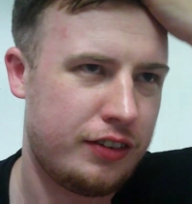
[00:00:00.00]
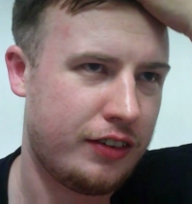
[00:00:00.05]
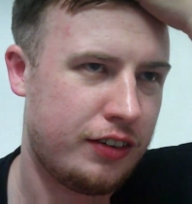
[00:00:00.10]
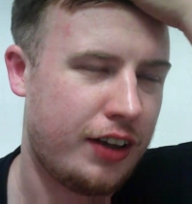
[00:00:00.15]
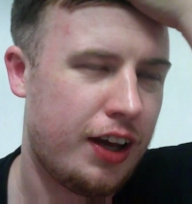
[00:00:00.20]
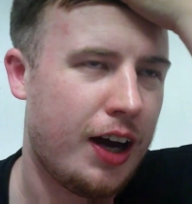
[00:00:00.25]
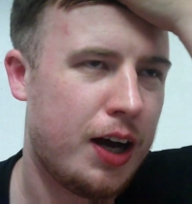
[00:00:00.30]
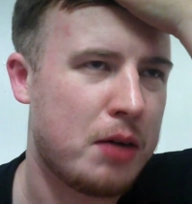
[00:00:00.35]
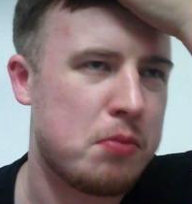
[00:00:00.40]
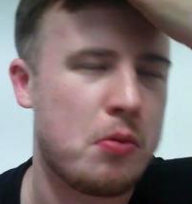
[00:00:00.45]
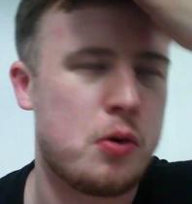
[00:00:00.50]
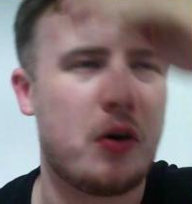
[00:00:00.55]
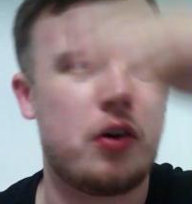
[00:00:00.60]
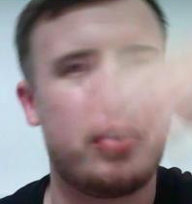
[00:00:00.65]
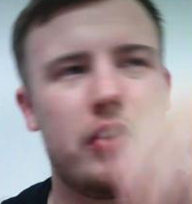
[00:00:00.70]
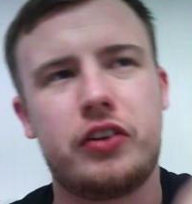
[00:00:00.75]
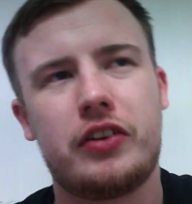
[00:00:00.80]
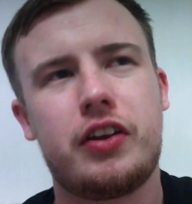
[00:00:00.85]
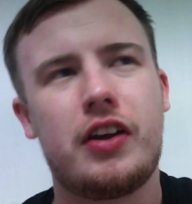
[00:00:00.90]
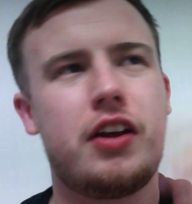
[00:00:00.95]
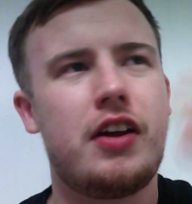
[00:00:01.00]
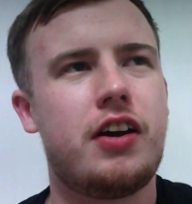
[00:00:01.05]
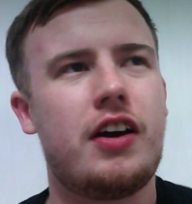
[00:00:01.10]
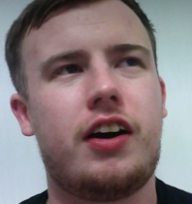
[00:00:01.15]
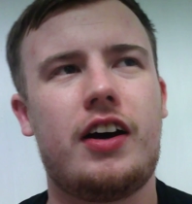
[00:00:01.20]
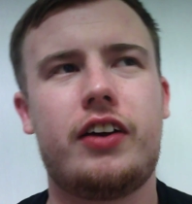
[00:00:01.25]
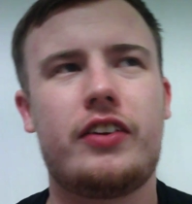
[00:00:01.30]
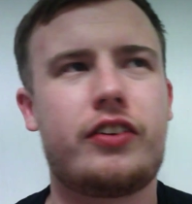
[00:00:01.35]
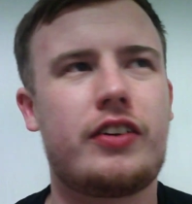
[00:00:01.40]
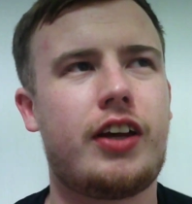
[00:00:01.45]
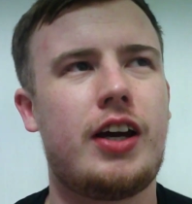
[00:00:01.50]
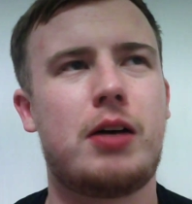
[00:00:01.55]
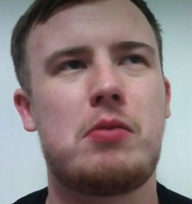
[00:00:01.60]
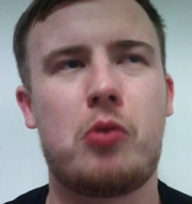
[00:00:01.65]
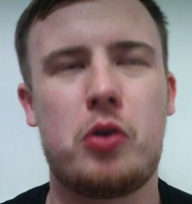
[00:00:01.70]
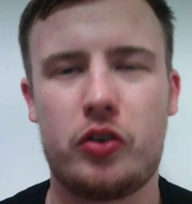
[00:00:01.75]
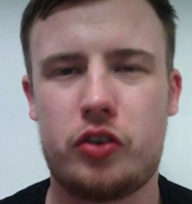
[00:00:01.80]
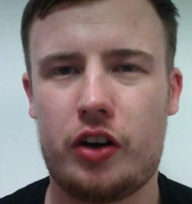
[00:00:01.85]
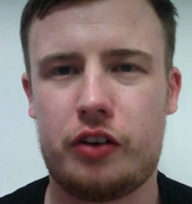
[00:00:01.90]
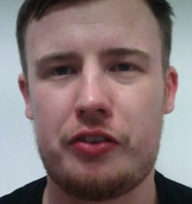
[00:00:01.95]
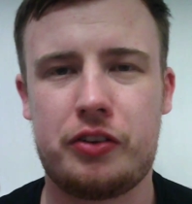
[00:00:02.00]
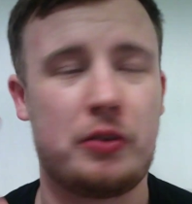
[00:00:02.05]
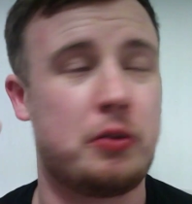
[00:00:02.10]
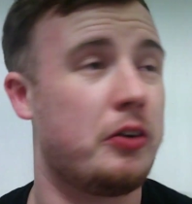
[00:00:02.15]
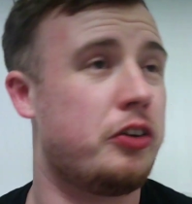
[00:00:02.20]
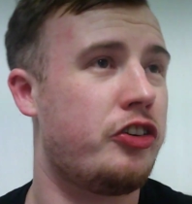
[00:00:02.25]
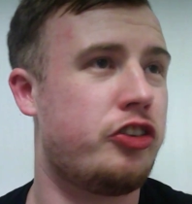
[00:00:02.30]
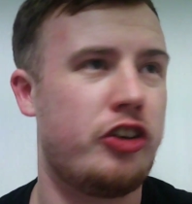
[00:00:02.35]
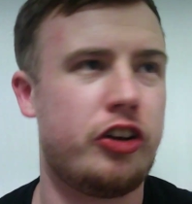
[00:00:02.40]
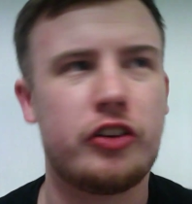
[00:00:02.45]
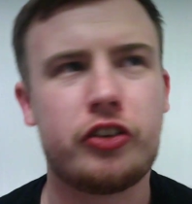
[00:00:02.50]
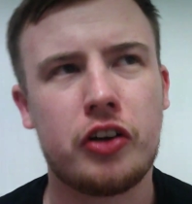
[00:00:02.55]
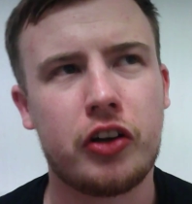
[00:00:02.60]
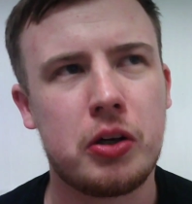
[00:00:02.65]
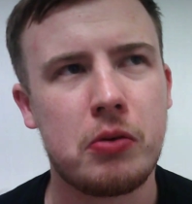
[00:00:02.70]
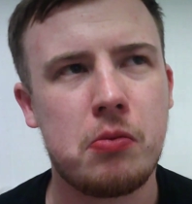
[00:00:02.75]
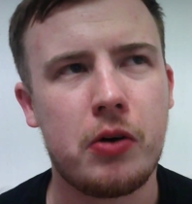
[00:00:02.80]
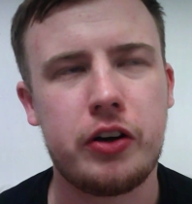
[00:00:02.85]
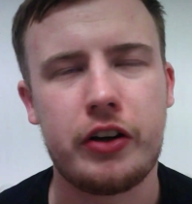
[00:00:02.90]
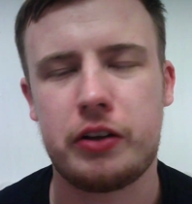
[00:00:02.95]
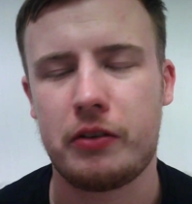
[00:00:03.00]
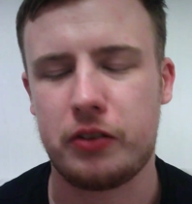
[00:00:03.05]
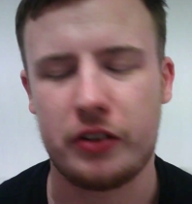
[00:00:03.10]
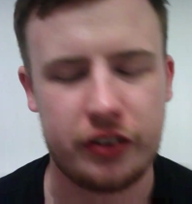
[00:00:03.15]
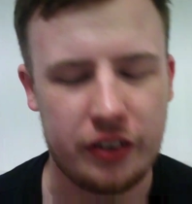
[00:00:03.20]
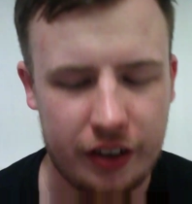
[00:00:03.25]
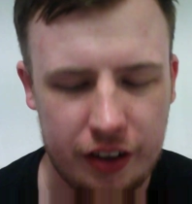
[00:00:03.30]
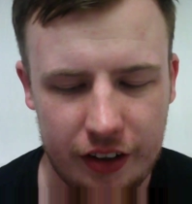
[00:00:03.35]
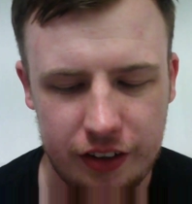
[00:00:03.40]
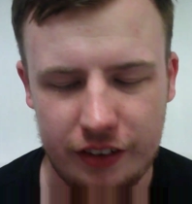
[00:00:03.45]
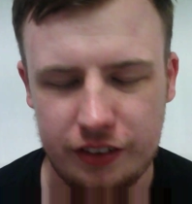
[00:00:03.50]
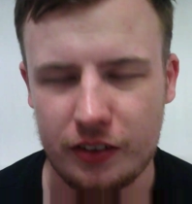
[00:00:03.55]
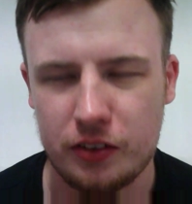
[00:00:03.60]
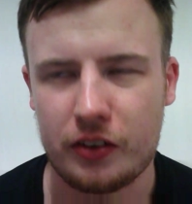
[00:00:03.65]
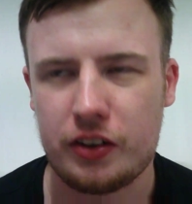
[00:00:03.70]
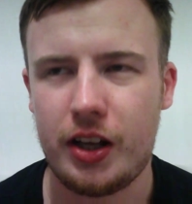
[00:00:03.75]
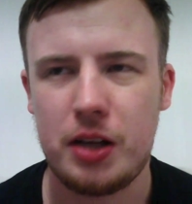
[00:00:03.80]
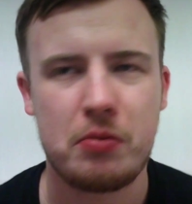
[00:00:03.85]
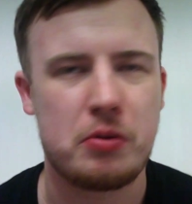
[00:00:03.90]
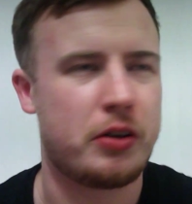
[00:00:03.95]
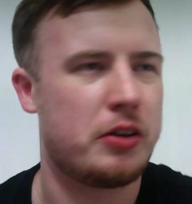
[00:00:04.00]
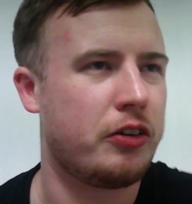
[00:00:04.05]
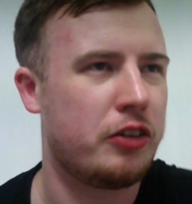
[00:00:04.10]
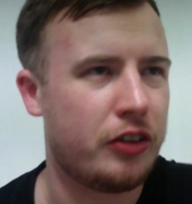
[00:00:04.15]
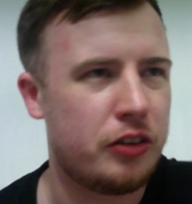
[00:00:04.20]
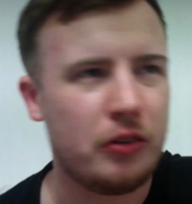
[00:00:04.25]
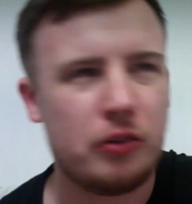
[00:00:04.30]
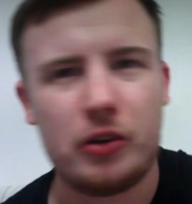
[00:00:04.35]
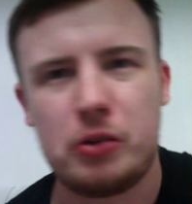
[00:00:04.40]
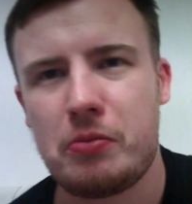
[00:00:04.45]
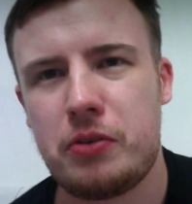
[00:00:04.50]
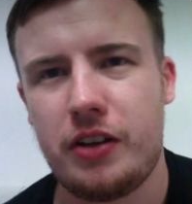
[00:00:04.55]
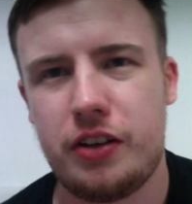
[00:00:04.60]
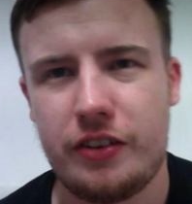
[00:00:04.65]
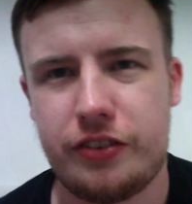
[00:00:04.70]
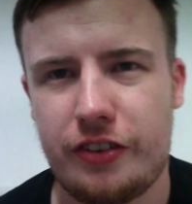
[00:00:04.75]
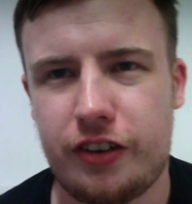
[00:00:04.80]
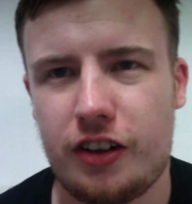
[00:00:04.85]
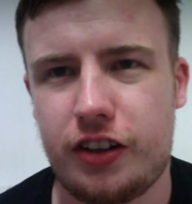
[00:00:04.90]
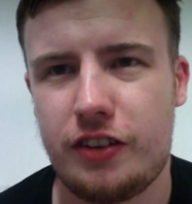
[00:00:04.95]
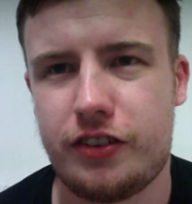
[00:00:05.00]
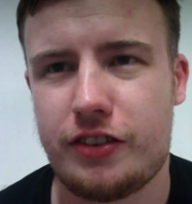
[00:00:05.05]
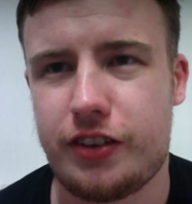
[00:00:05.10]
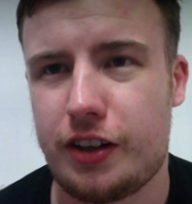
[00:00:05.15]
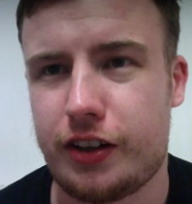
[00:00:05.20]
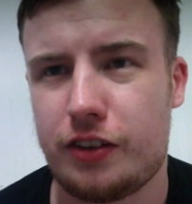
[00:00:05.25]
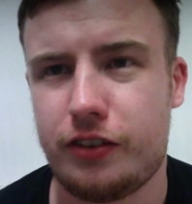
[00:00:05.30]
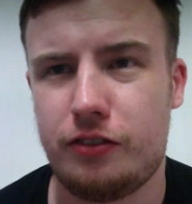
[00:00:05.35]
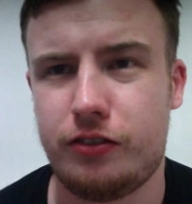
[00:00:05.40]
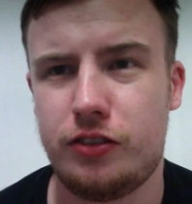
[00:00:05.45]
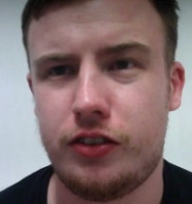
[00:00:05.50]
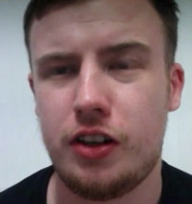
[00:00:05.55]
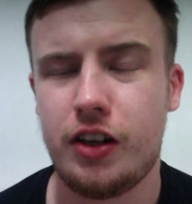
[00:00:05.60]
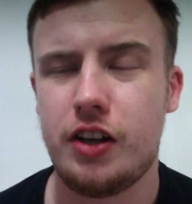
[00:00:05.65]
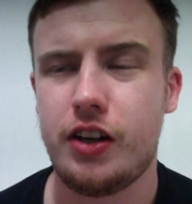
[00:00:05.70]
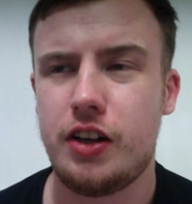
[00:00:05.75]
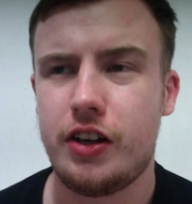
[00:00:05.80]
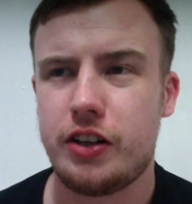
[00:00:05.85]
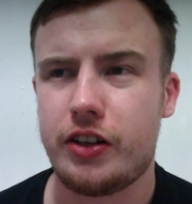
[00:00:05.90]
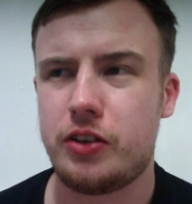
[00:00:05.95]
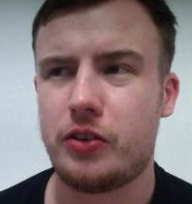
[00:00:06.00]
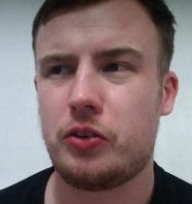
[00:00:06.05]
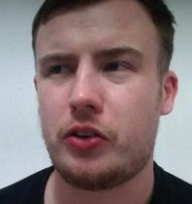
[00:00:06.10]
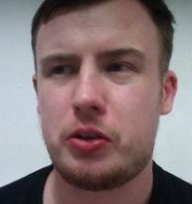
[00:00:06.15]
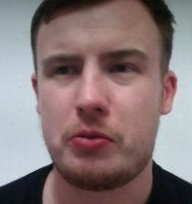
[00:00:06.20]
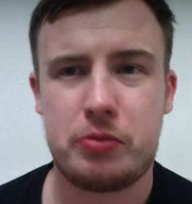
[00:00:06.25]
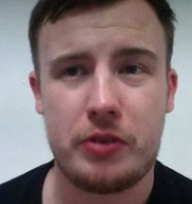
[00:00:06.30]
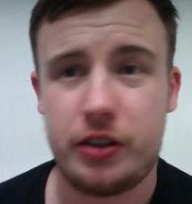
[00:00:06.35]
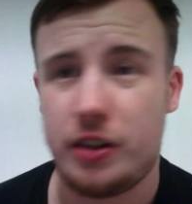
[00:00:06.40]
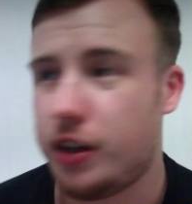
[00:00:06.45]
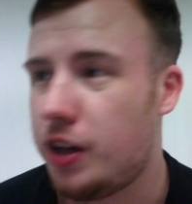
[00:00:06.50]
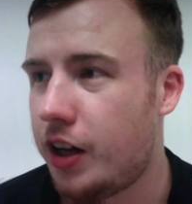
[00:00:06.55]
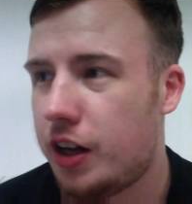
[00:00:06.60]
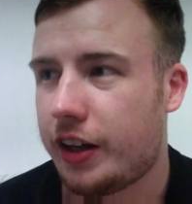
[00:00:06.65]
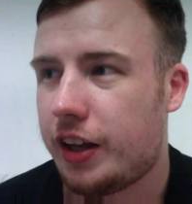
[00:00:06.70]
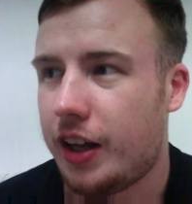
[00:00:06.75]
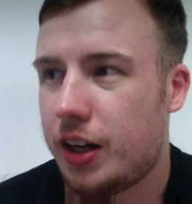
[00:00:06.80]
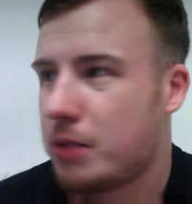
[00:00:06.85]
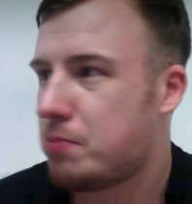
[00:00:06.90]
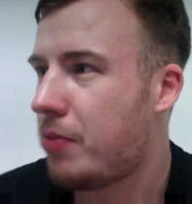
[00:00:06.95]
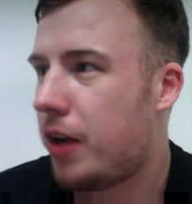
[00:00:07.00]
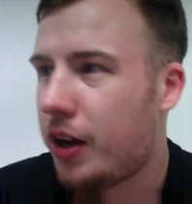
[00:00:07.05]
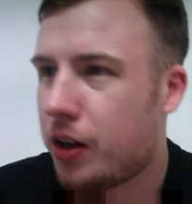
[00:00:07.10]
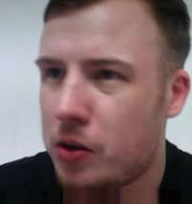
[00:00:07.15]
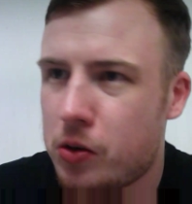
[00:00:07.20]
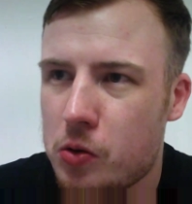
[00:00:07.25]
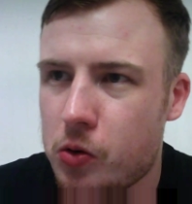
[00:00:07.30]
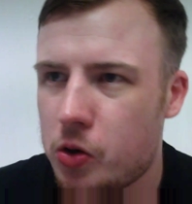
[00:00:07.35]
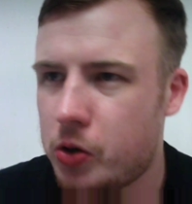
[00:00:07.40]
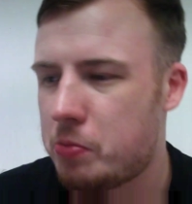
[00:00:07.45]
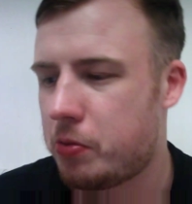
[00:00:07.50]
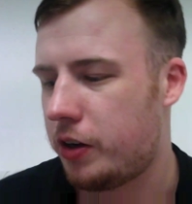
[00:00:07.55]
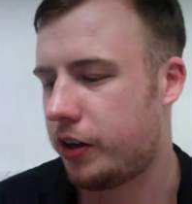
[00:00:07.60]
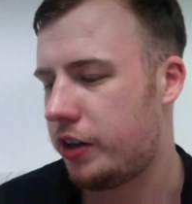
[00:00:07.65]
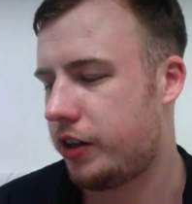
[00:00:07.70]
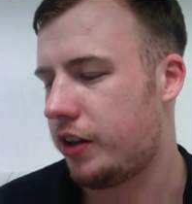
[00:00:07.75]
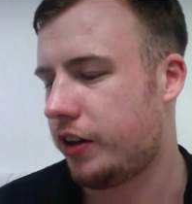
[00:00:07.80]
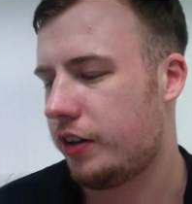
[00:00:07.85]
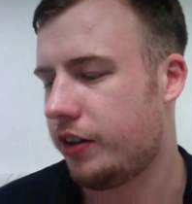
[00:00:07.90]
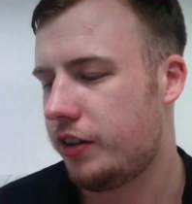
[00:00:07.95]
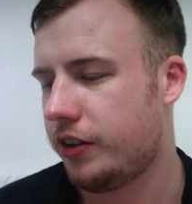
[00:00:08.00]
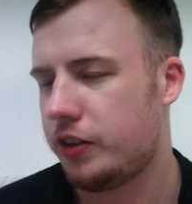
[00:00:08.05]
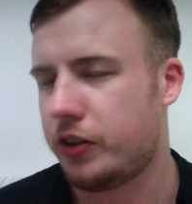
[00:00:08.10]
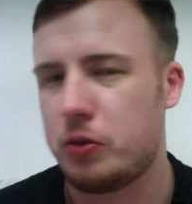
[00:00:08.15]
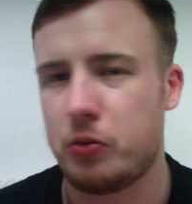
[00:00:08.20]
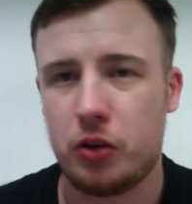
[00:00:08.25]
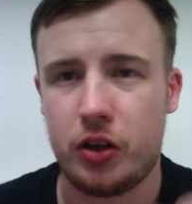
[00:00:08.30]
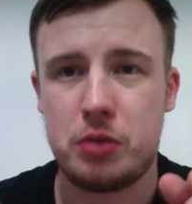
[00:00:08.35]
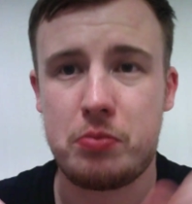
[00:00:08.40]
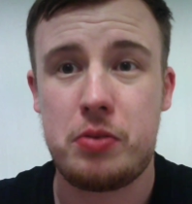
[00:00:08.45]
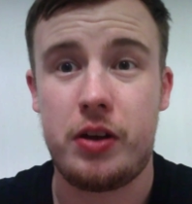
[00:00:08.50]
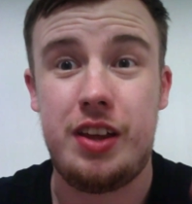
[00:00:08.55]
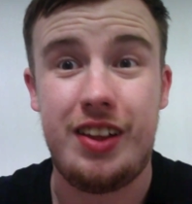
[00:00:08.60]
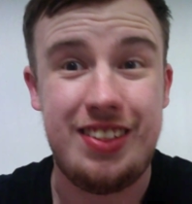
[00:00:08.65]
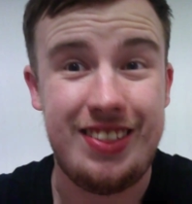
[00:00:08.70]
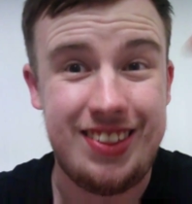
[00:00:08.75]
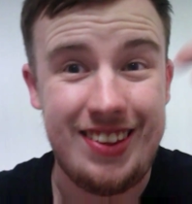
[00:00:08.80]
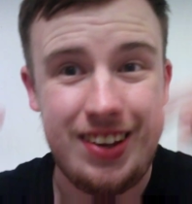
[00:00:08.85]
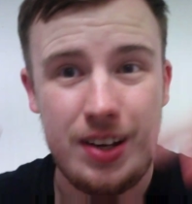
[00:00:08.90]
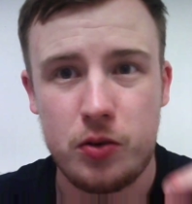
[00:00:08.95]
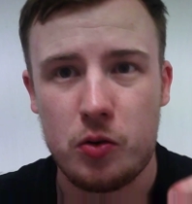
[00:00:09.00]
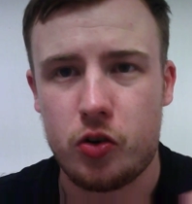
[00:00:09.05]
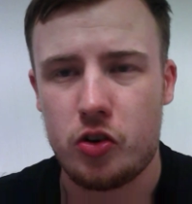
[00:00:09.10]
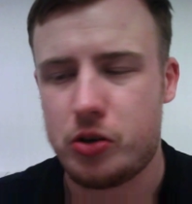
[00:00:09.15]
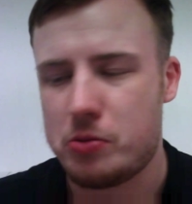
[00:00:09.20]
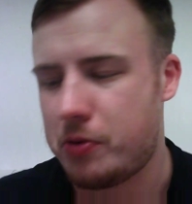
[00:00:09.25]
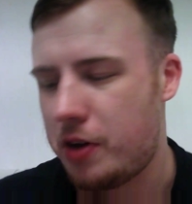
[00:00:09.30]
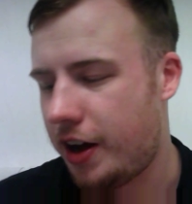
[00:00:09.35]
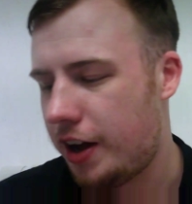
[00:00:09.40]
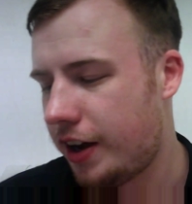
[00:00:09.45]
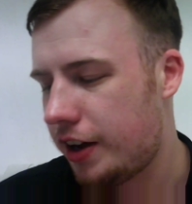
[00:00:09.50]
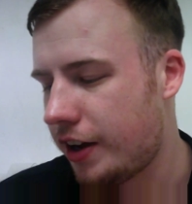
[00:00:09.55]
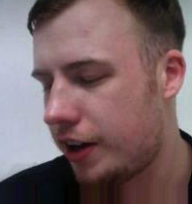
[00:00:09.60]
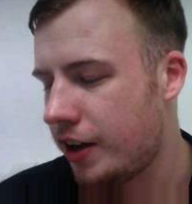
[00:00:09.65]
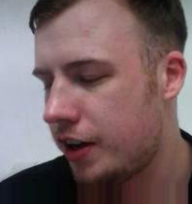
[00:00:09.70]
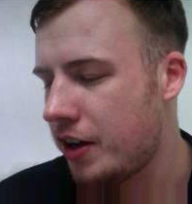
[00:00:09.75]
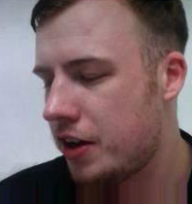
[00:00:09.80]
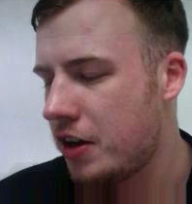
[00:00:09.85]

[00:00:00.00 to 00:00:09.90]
Cowboys unless the Cowboys are offering you a shit ton of money, which, again, is okay, but you don't want to be the fucking second, you don't want to be, again, a backup quarterback again. You want to be the quarterback.